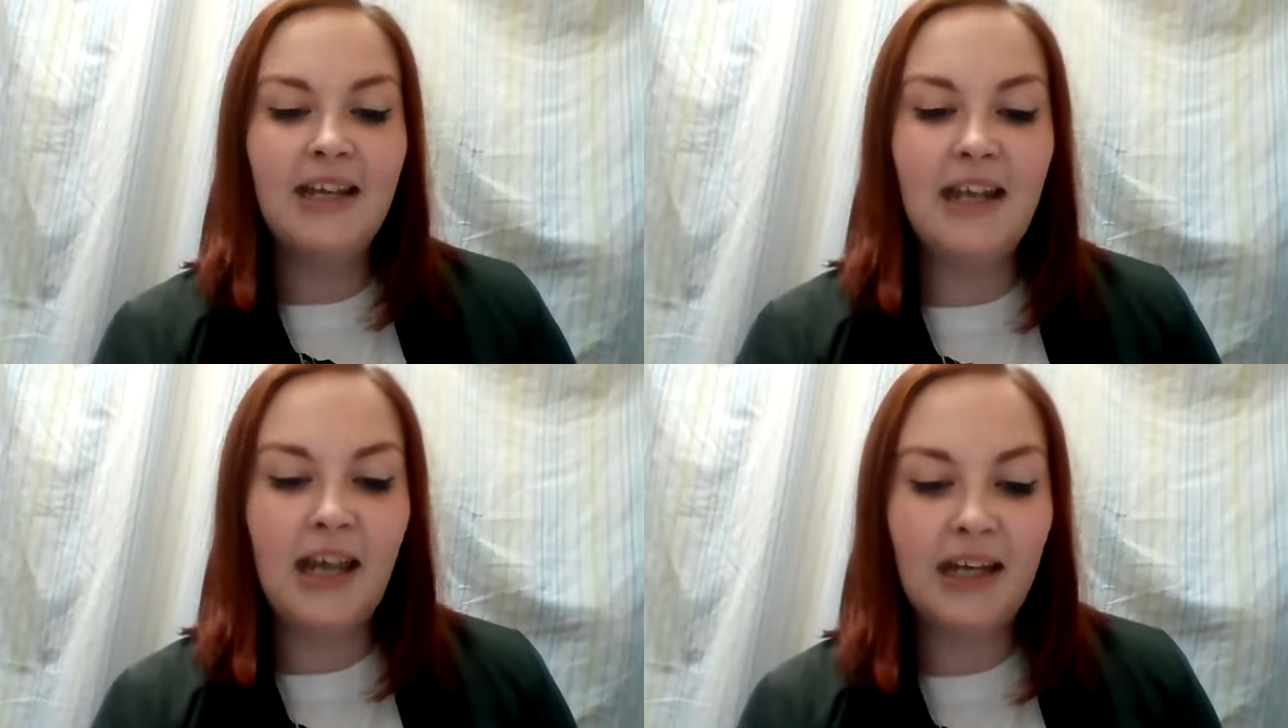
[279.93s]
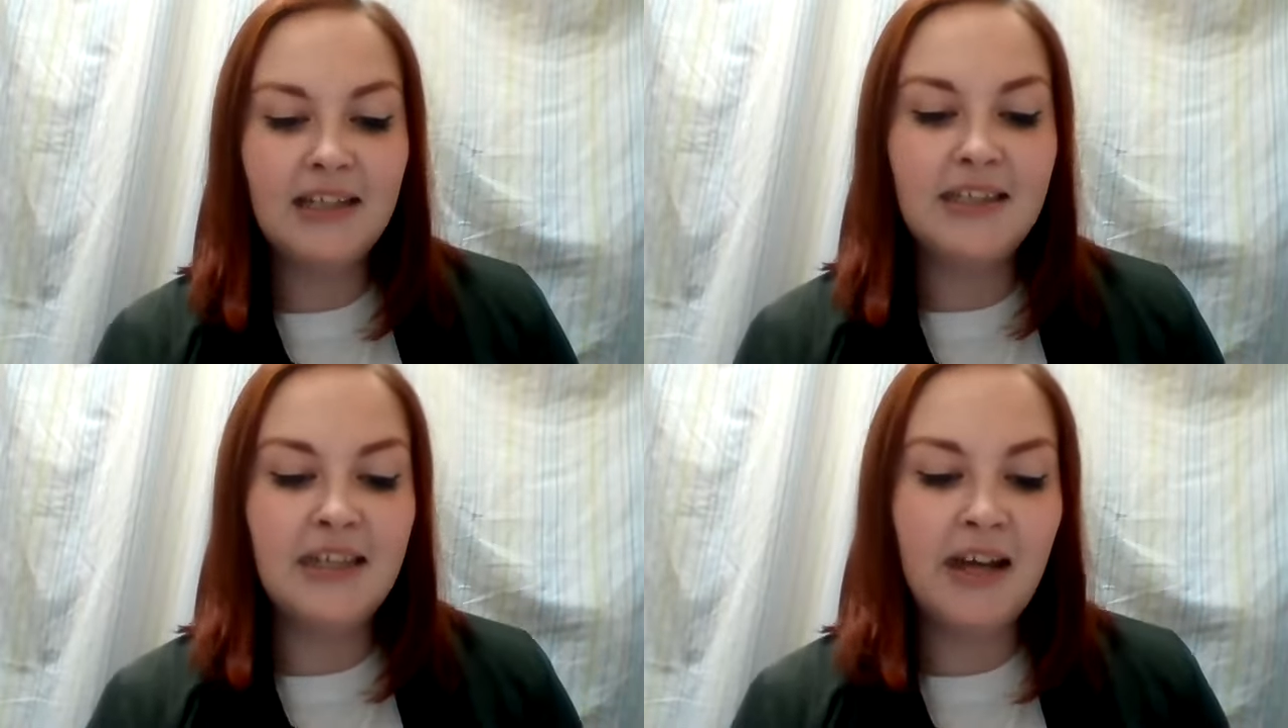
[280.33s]

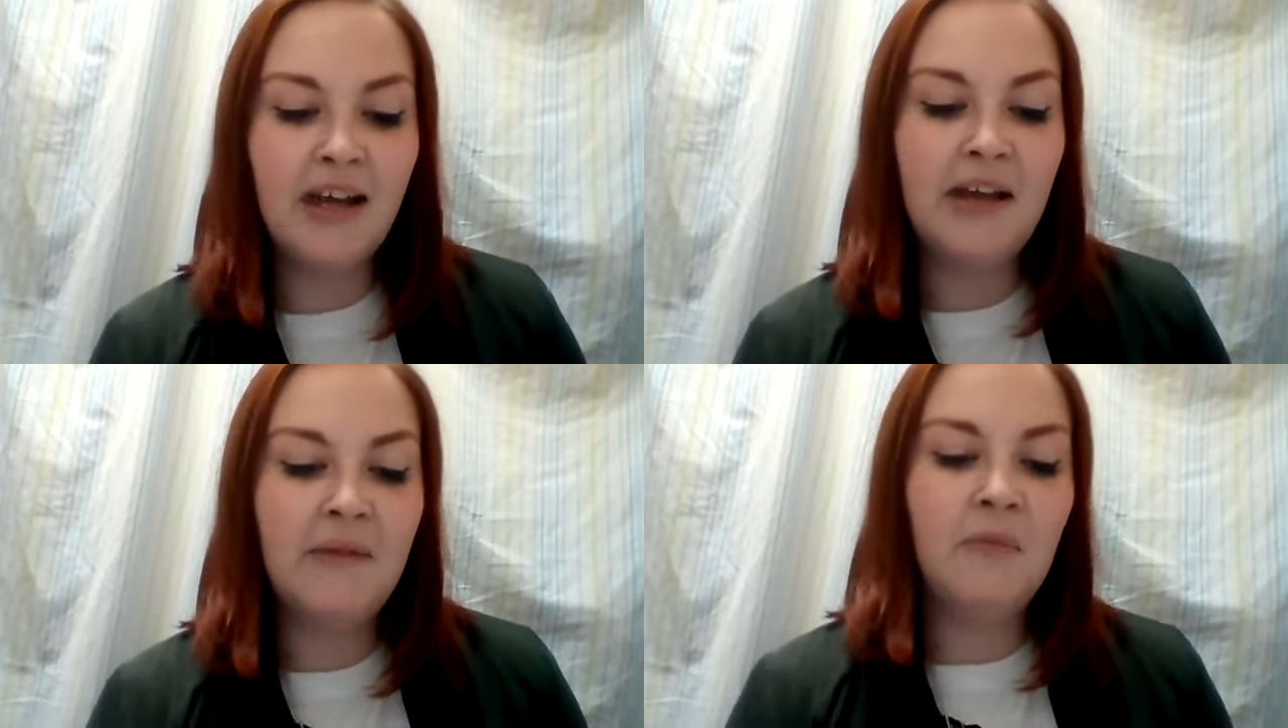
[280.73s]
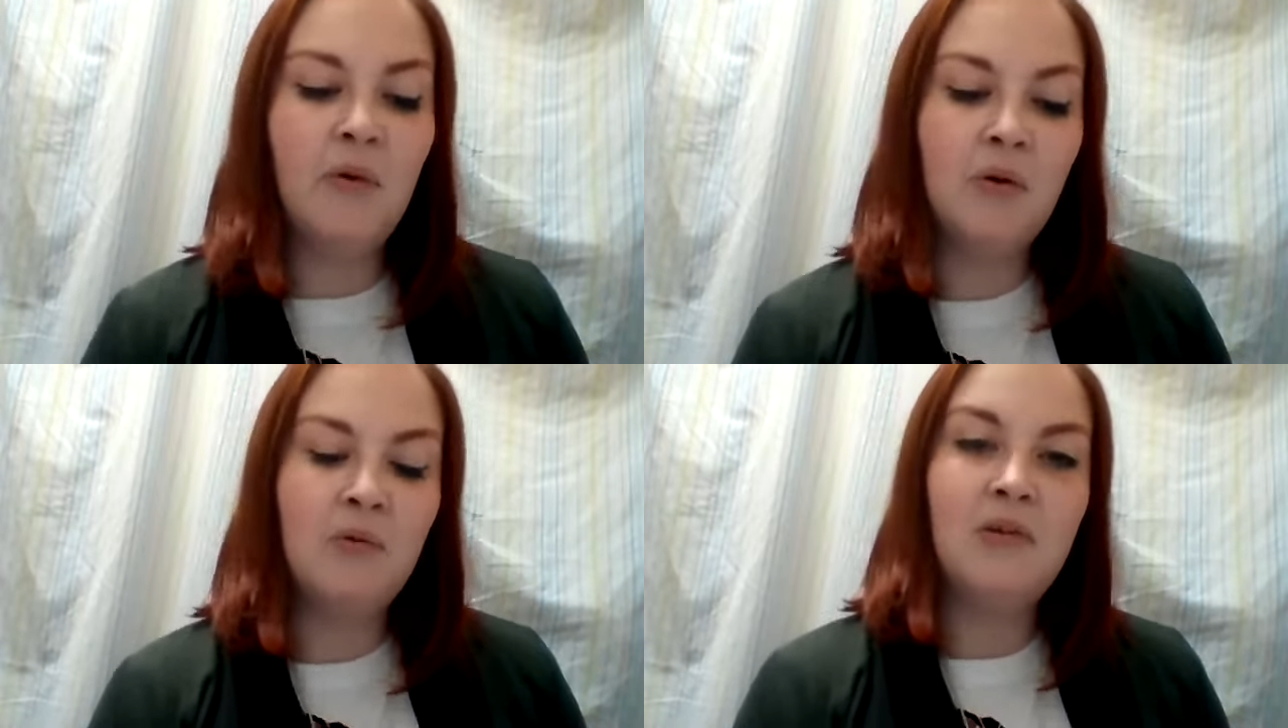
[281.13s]
Next time,
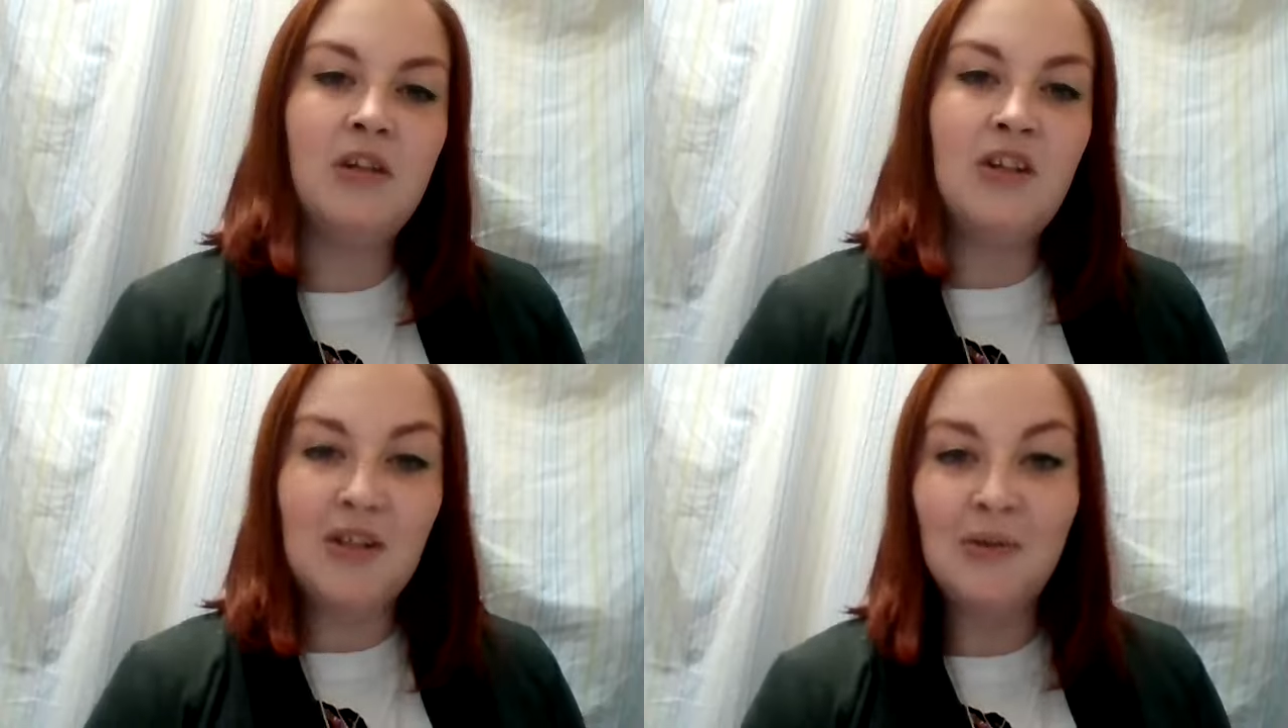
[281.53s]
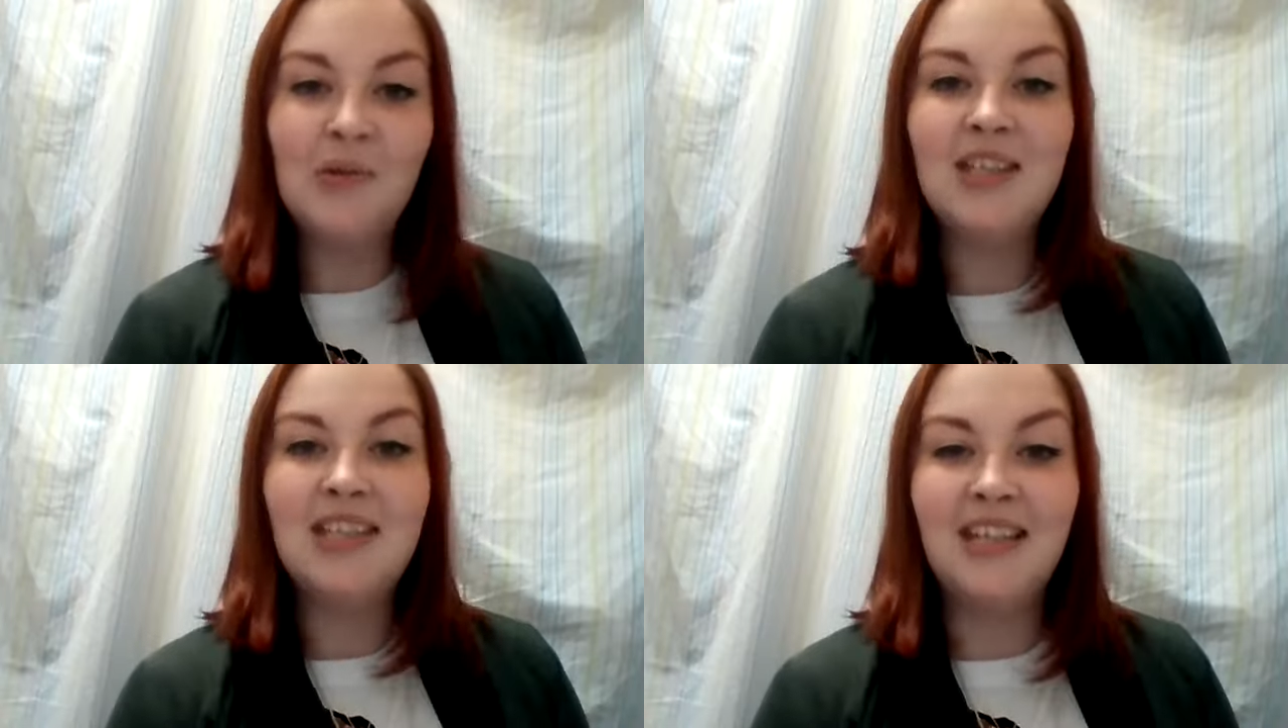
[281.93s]
won't
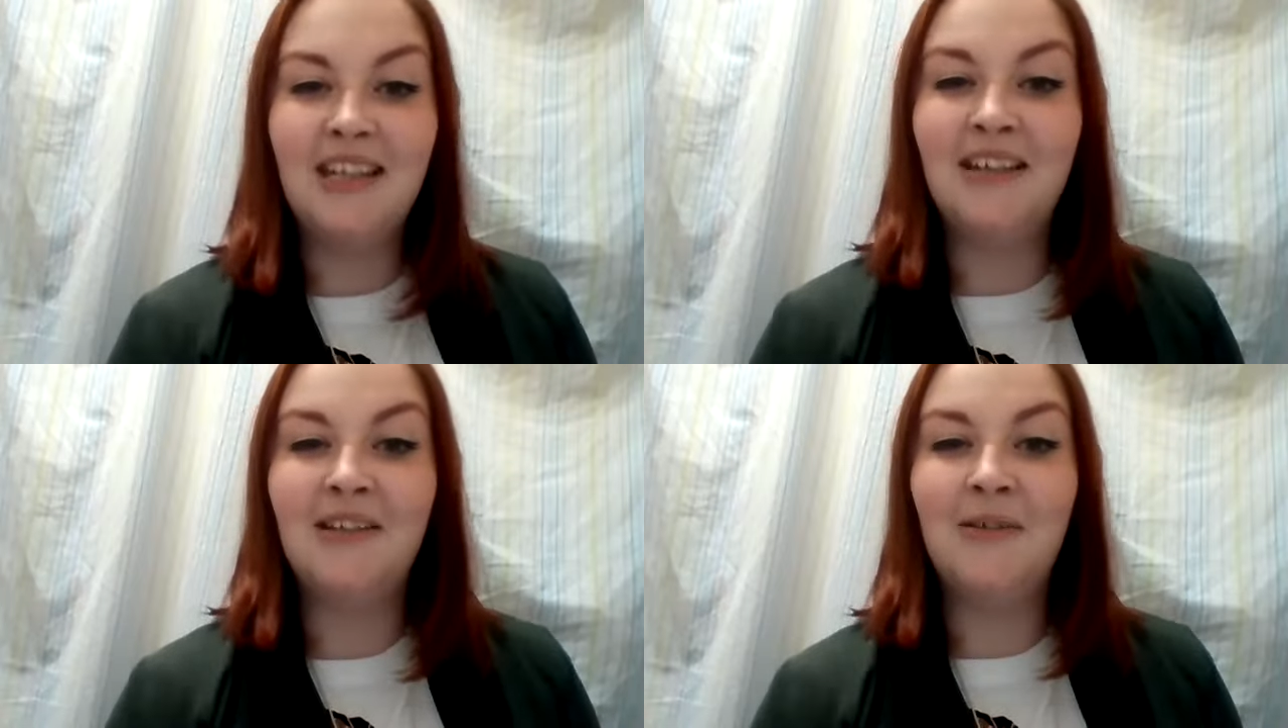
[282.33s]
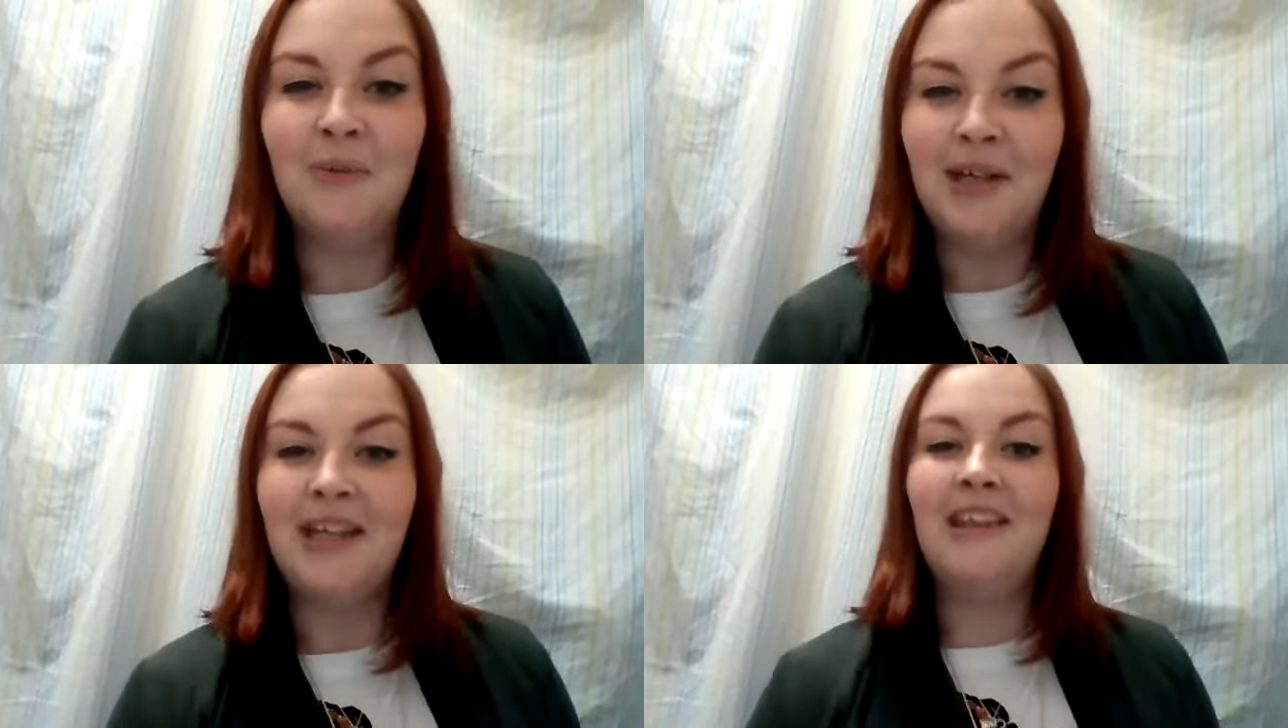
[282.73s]
you sing
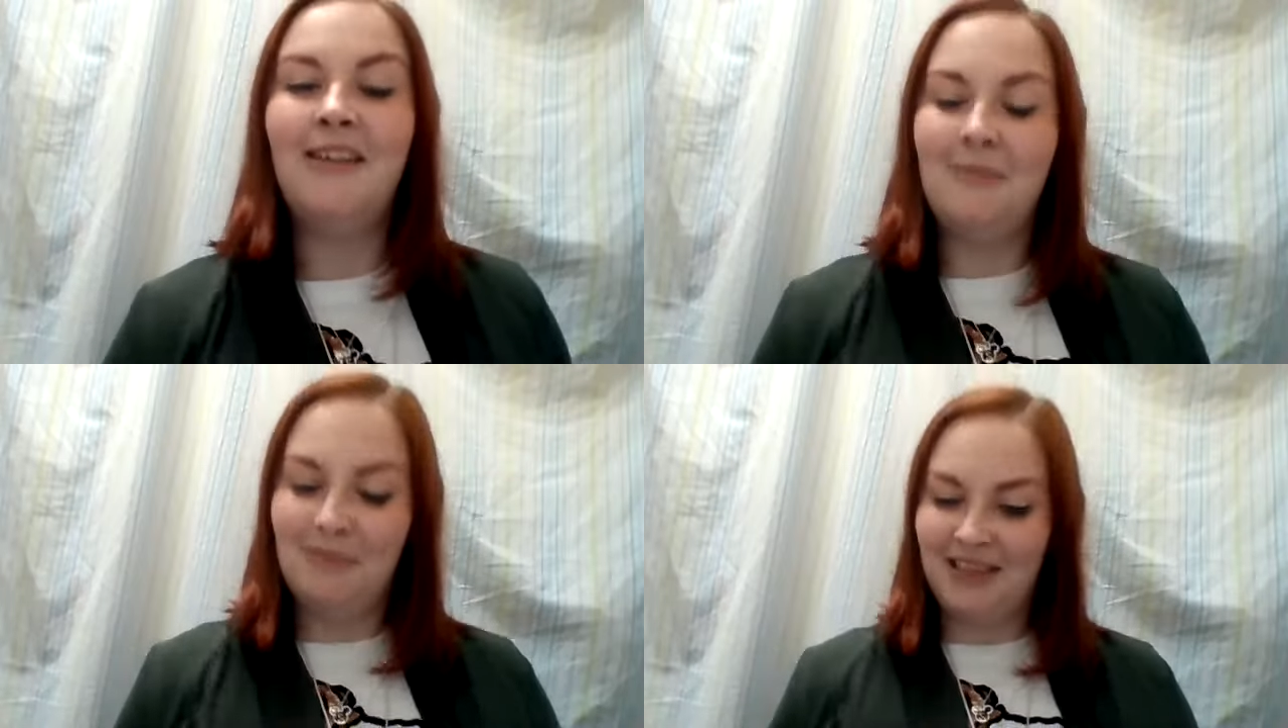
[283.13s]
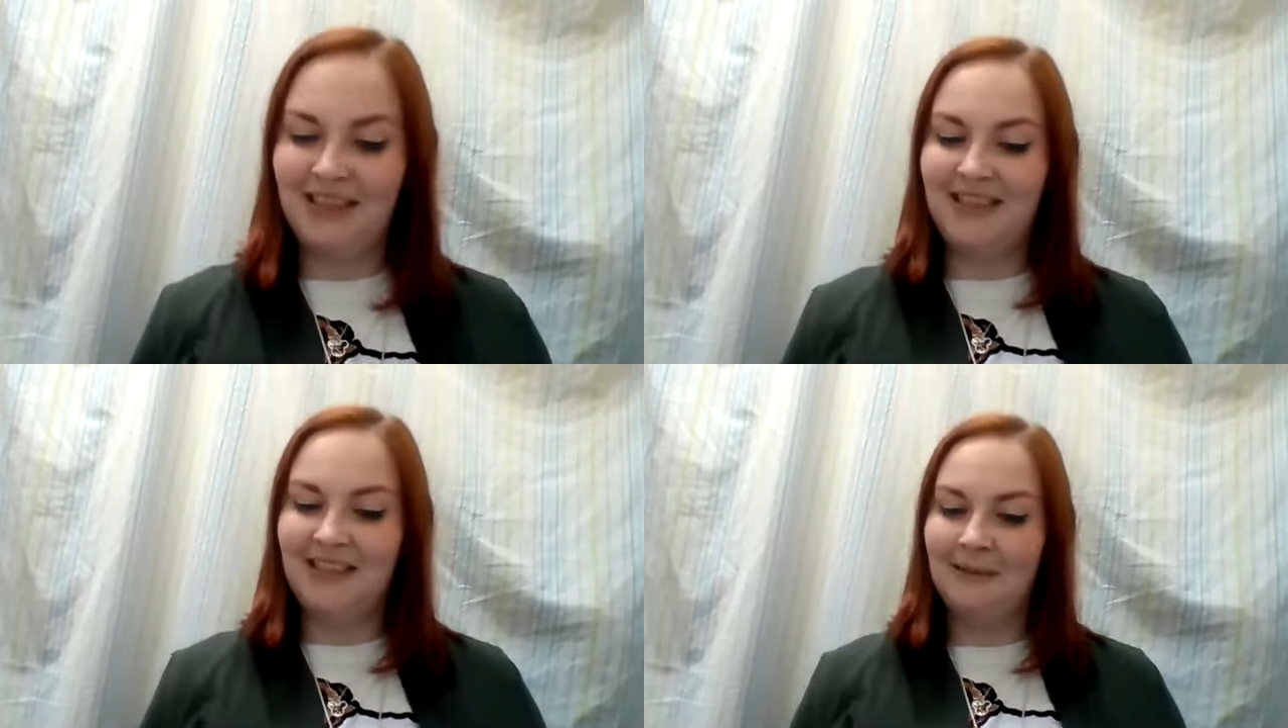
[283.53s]
with
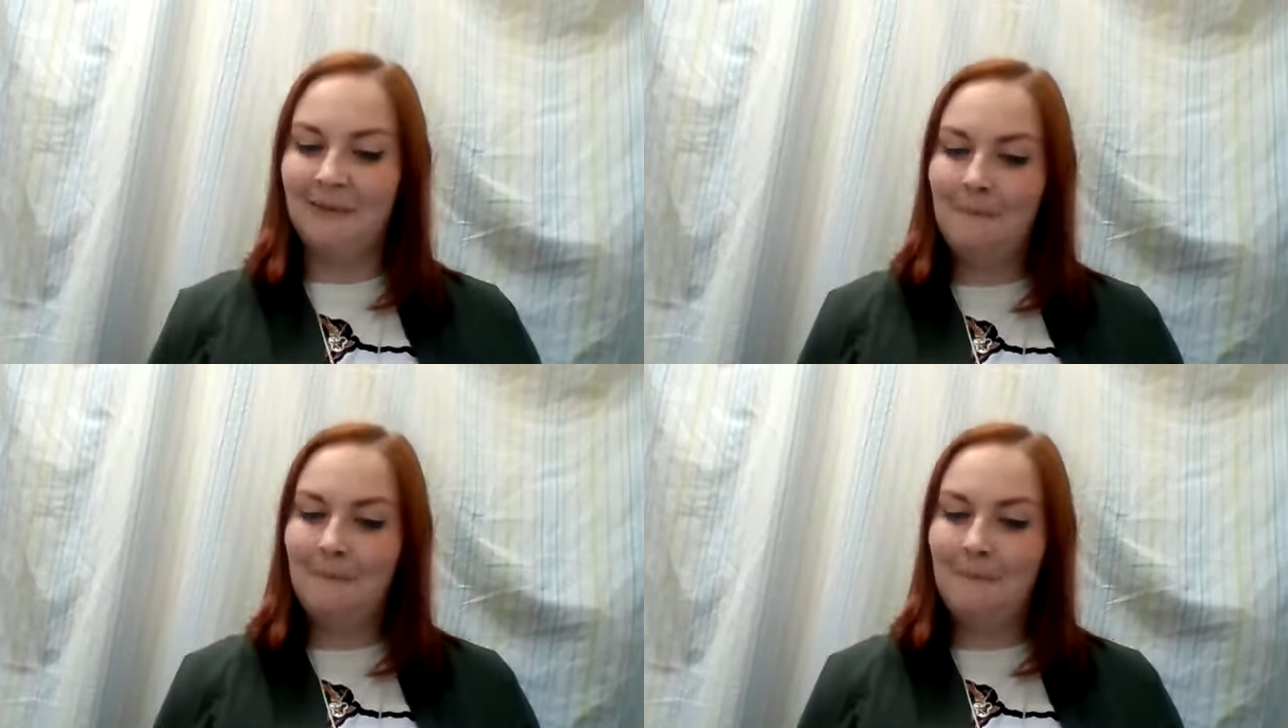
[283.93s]
me?